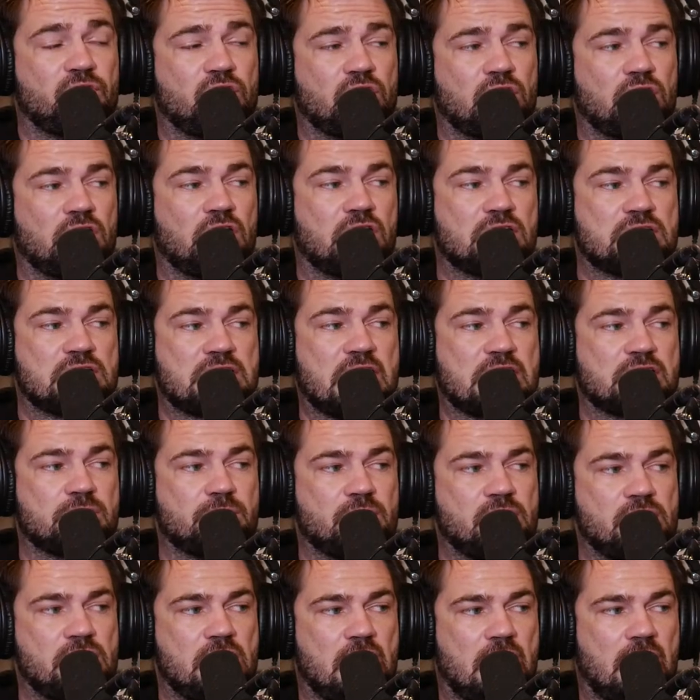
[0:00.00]
the
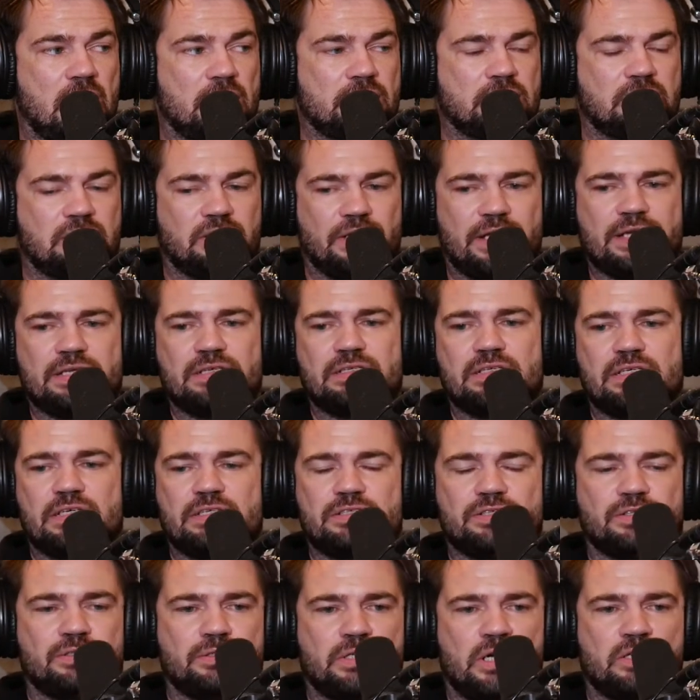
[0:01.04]
assessment on Clayton.
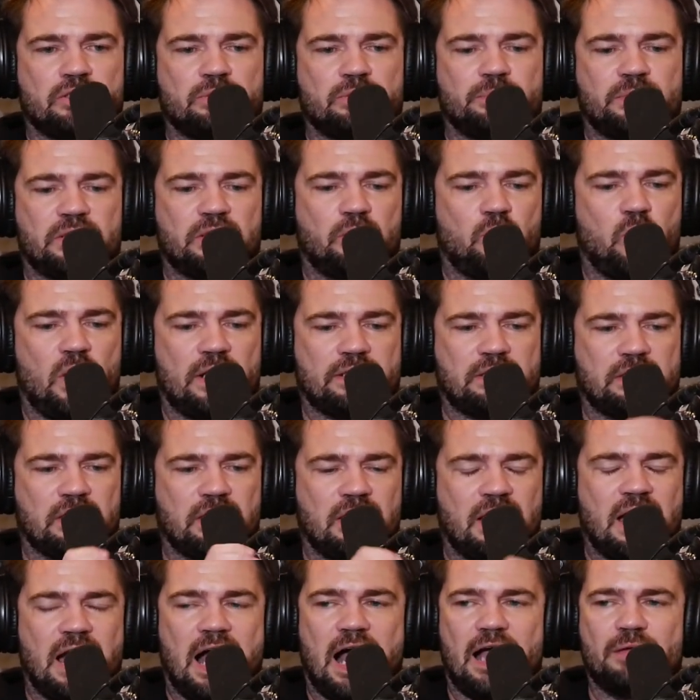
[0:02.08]
He turned out to be quite the...
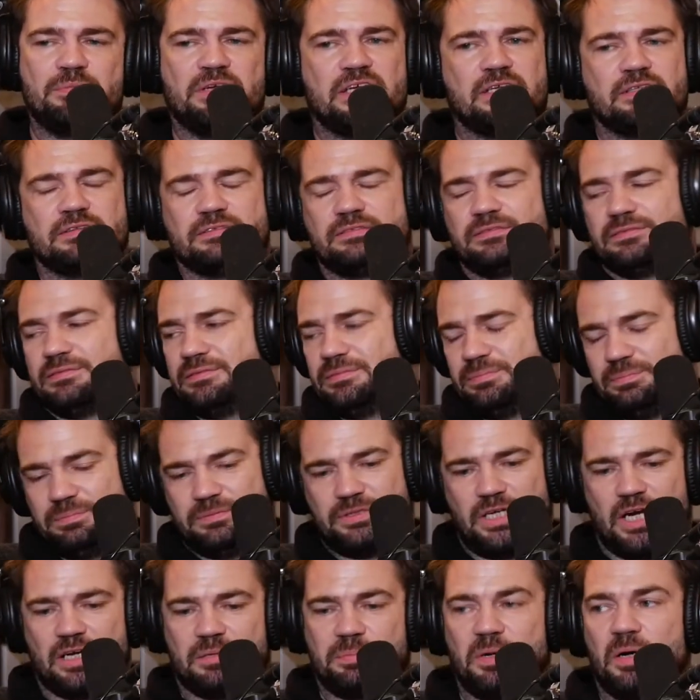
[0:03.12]
I mean,
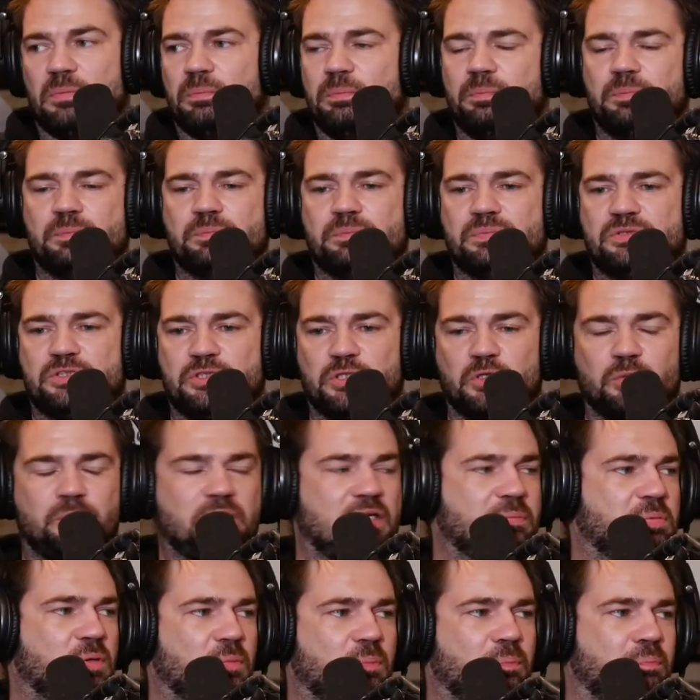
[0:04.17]
talk about 2
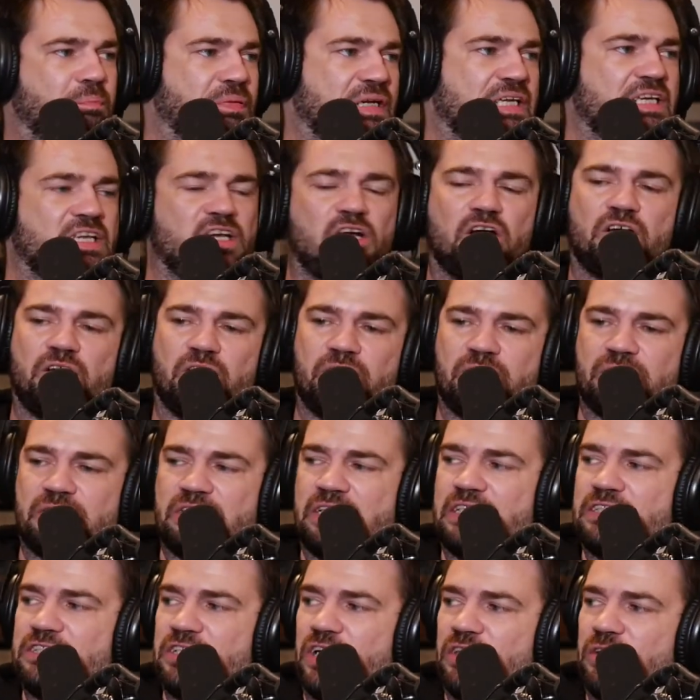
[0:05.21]
people beating
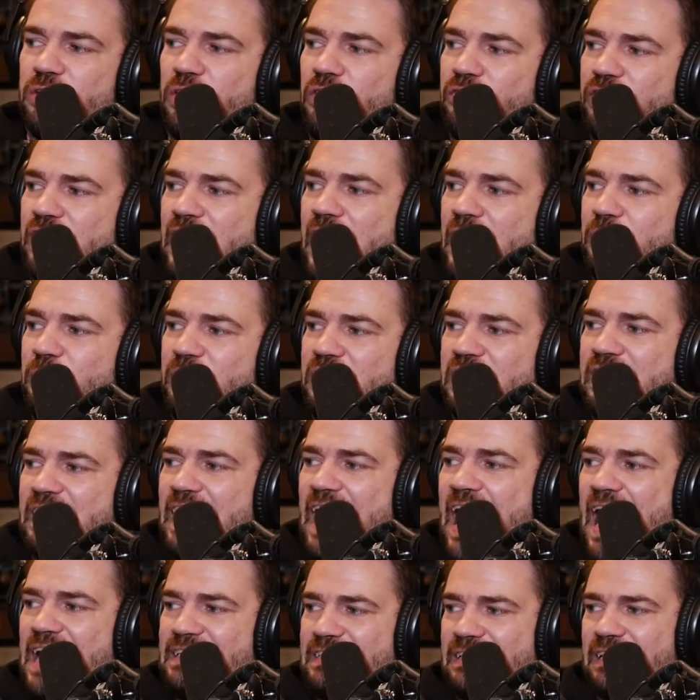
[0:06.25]
each other over the head with
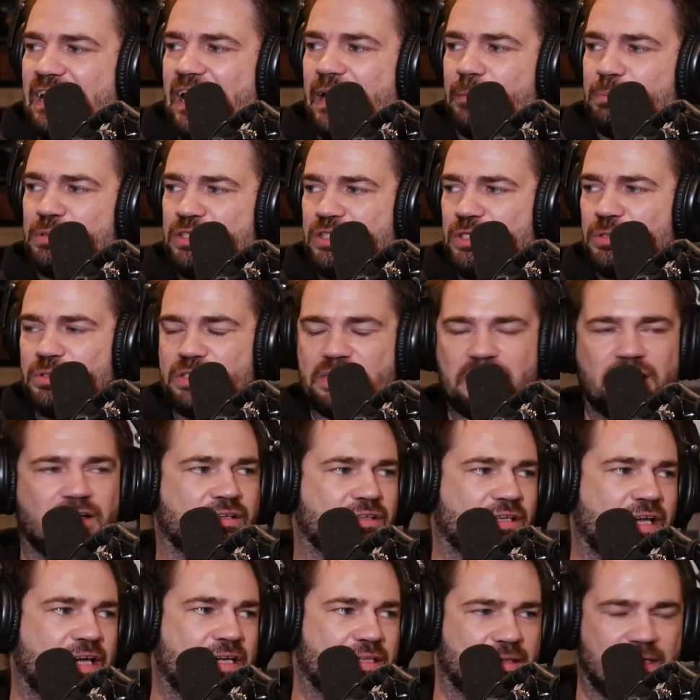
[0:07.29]
gas lamps. Susie and
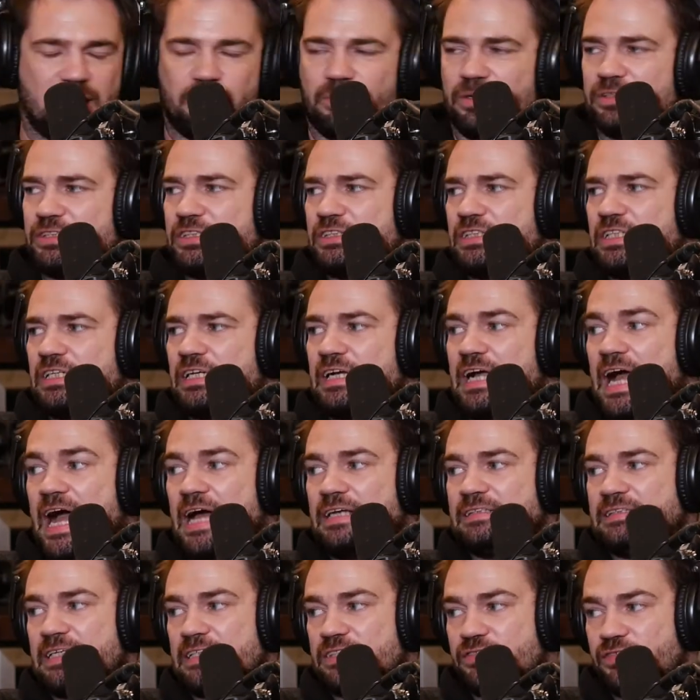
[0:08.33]
Clayton, they were just in a
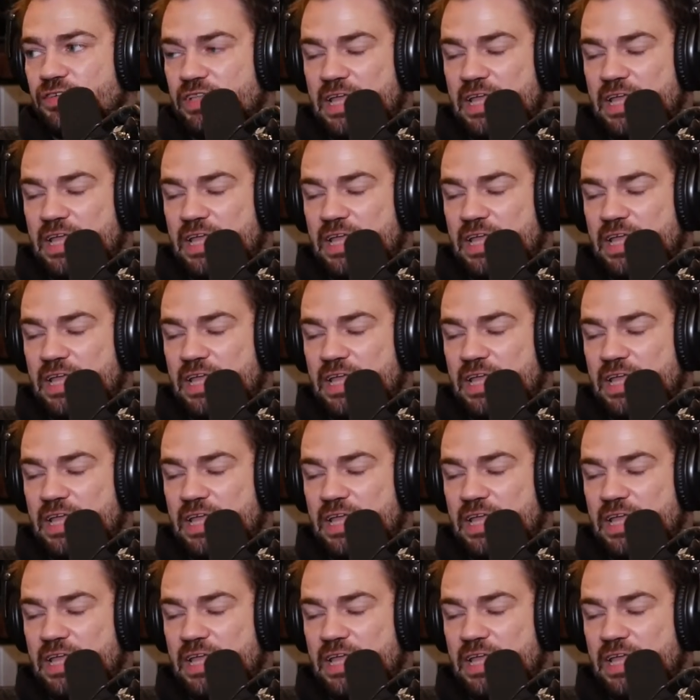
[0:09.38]
contest for that.